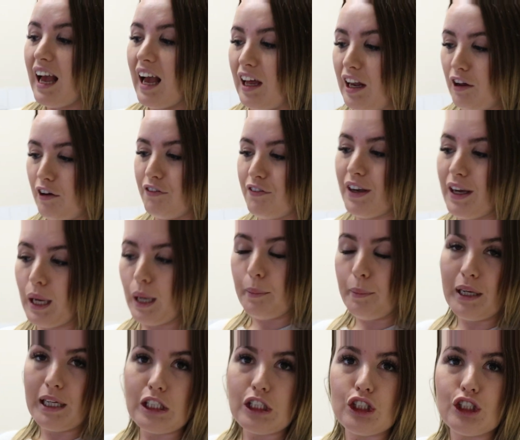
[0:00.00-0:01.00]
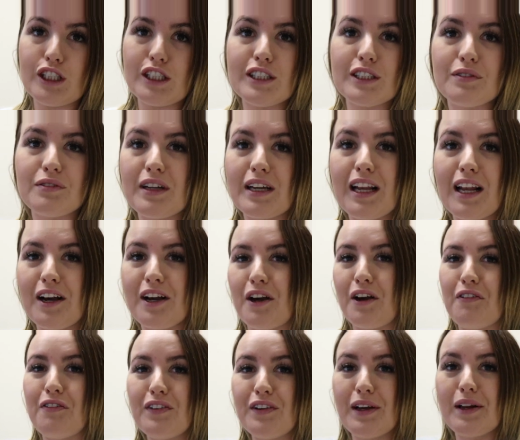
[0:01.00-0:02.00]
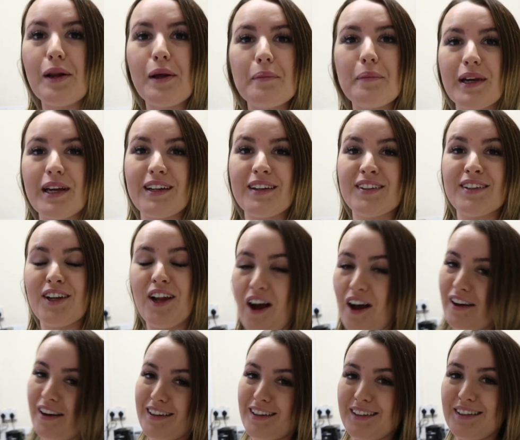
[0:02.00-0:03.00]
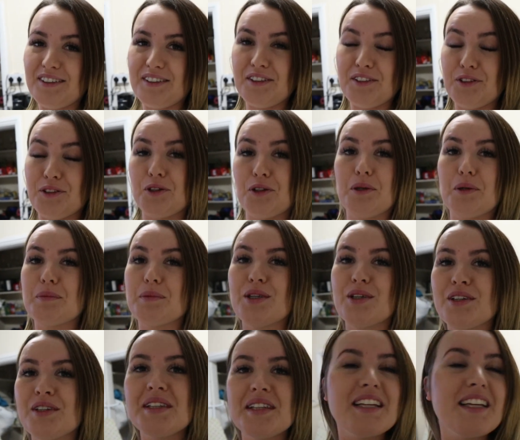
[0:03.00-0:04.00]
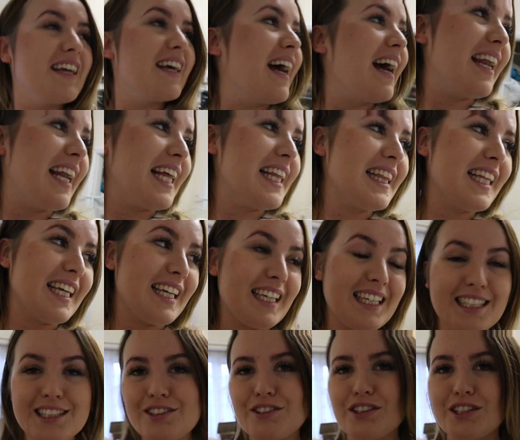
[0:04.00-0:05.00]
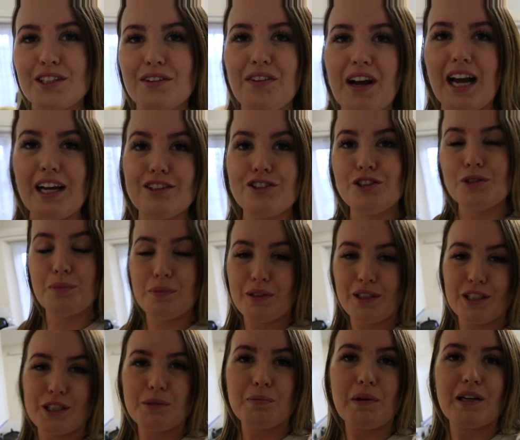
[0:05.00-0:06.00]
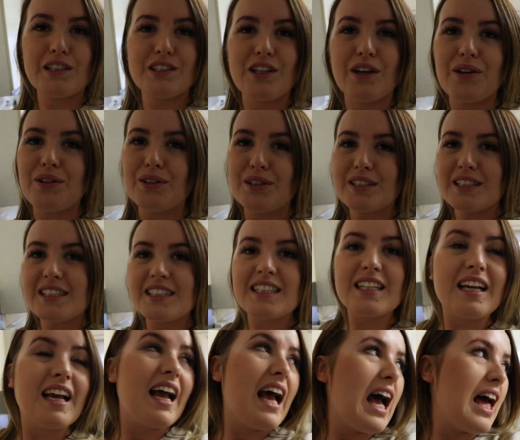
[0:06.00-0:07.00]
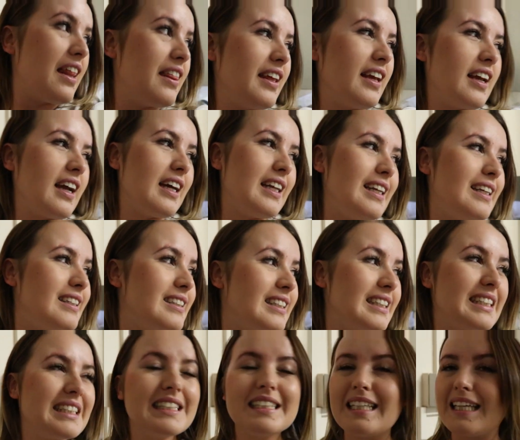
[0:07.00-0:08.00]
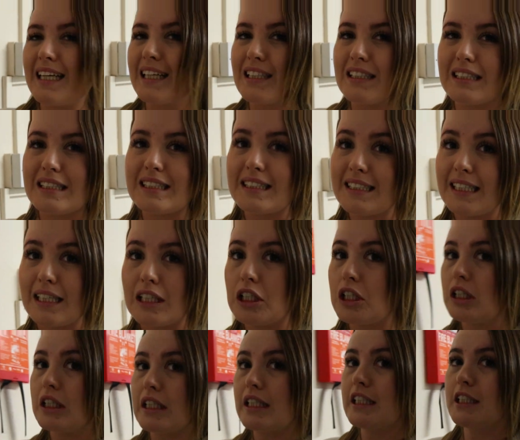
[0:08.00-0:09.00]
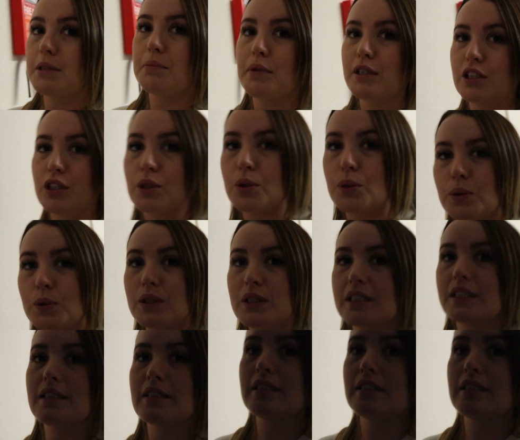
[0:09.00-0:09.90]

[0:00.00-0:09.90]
and I feel a bit jittery, like I feel a bit not normal, and I think it's because I've had double espressos. I think I need to stick to single espressos.